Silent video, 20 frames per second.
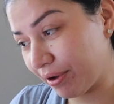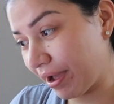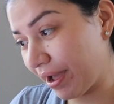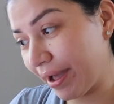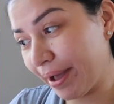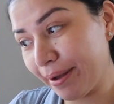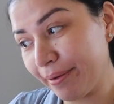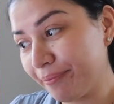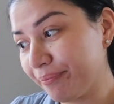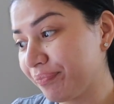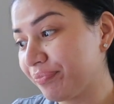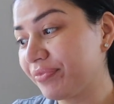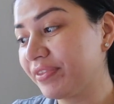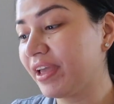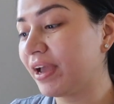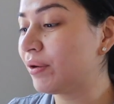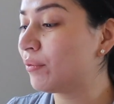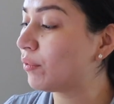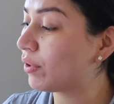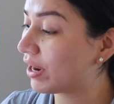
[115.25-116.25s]
up,
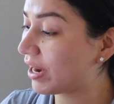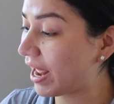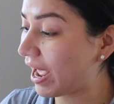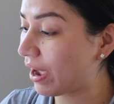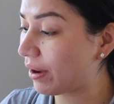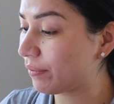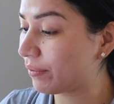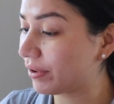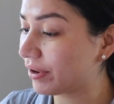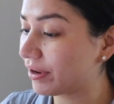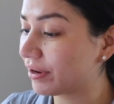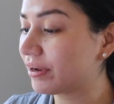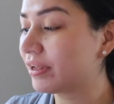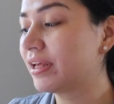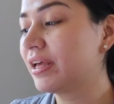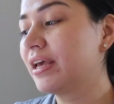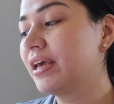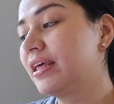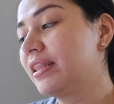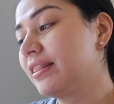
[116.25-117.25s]
then 1 hour,
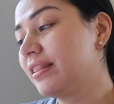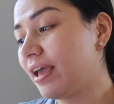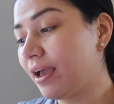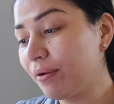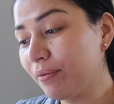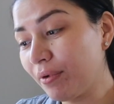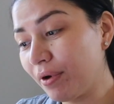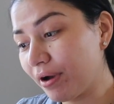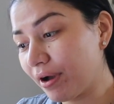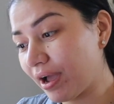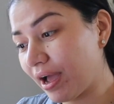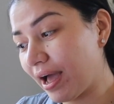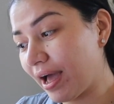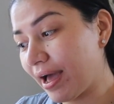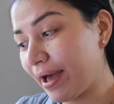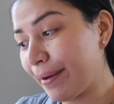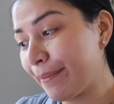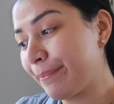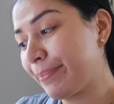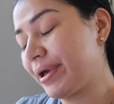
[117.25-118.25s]
then woke
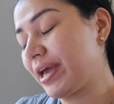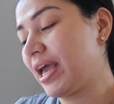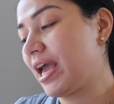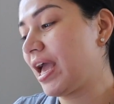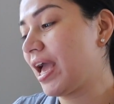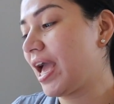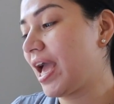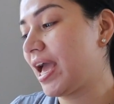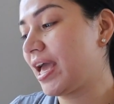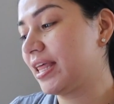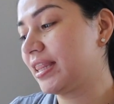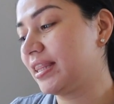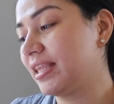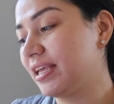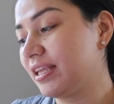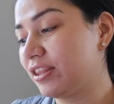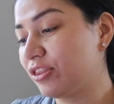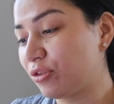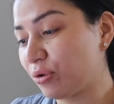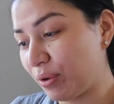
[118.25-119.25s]
up and
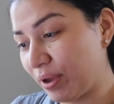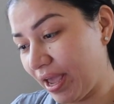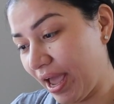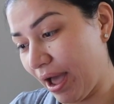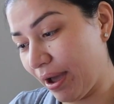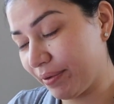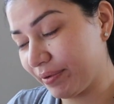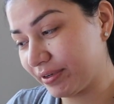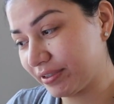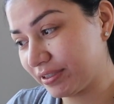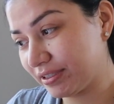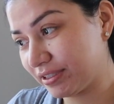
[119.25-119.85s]
did 3 hours.